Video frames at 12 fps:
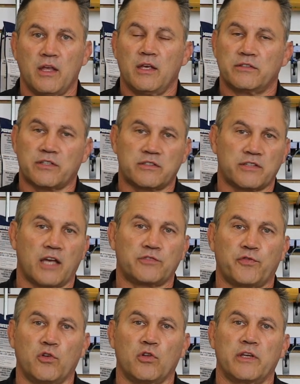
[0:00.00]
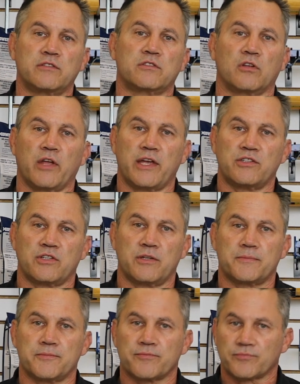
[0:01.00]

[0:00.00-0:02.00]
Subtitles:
successful installation